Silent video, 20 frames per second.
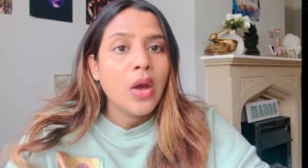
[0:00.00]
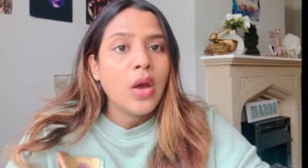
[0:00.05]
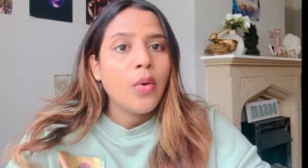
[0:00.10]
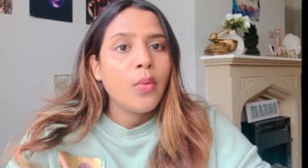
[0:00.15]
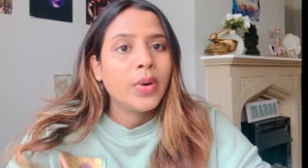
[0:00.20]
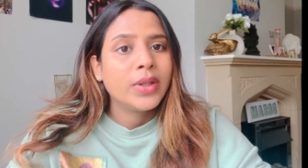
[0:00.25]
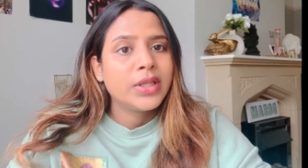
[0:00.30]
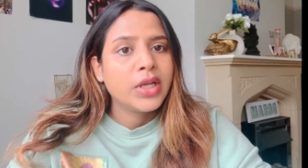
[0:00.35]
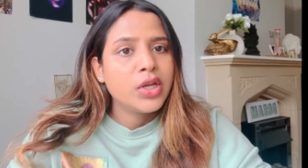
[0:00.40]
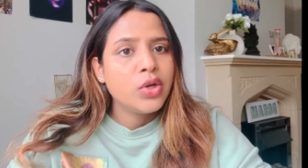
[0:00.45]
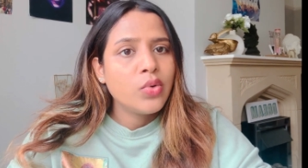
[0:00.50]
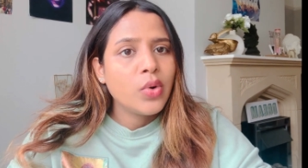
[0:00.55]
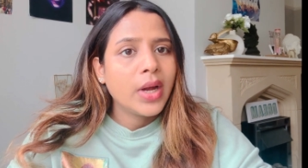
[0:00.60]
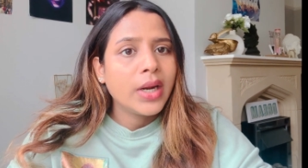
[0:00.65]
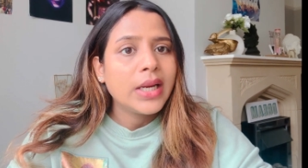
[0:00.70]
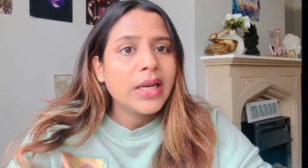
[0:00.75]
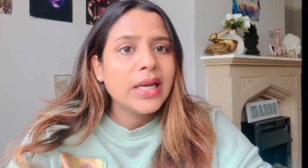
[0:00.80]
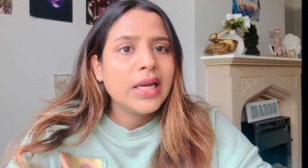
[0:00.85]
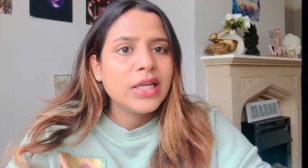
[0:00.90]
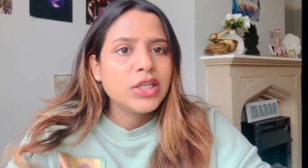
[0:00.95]
whether you
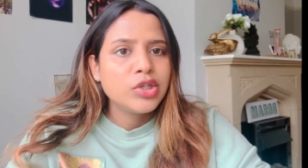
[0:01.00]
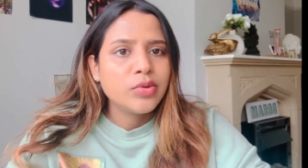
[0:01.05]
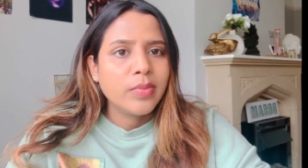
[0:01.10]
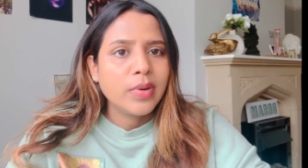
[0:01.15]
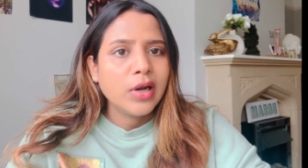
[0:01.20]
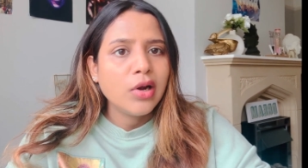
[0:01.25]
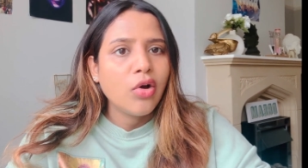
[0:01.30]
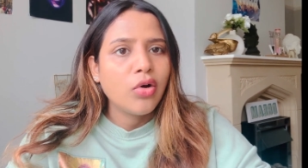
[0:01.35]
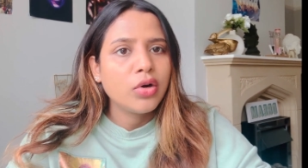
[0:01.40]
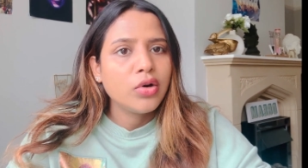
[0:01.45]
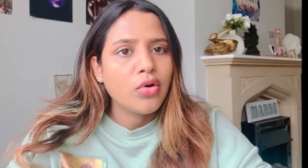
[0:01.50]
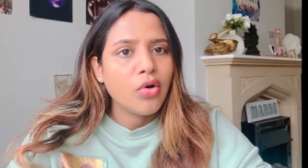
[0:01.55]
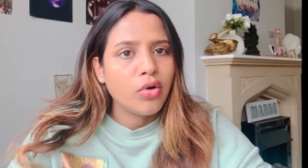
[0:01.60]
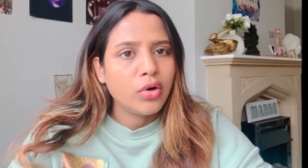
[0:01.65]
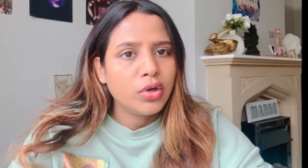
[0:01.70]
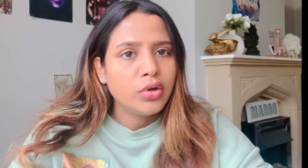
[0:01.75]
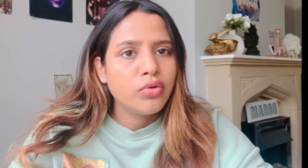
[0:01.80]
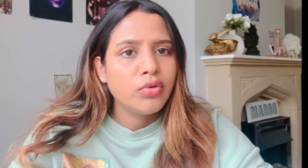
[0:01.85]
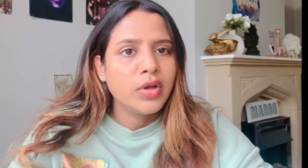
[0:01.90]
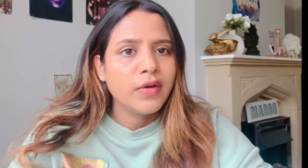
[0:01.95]
are eligible or
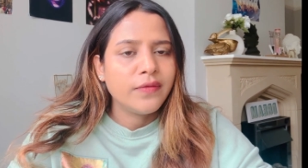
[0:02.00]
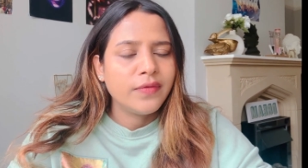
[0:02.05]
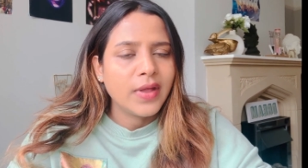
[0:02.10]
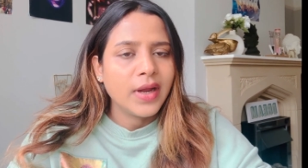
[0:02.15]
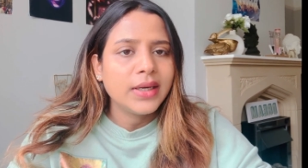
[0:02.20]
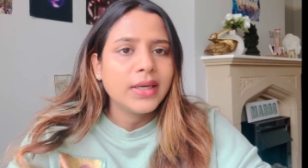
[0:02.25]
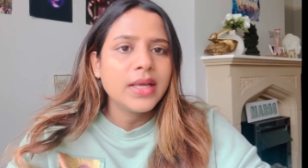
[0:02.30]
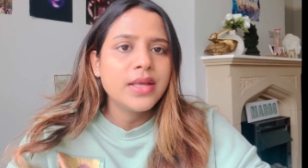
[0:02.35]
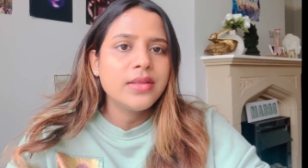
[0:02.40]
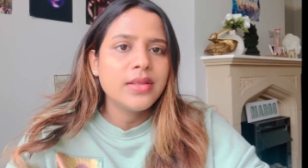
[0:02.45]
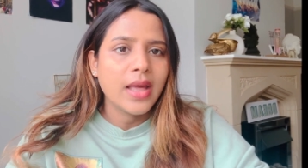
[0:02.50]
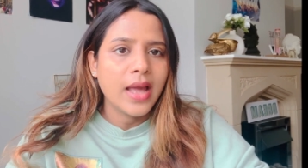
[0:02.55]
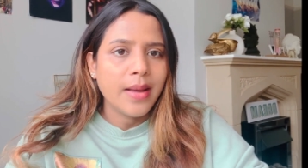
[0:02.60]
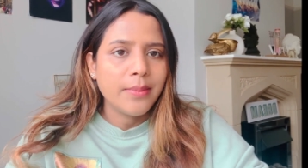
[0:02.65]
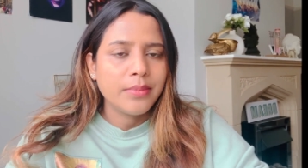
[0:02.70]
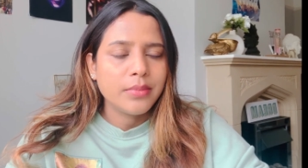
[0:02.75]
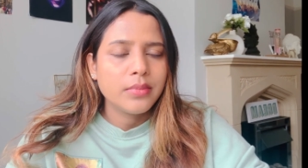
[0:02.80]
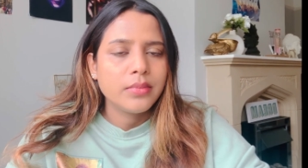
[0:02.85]
not to give that exam.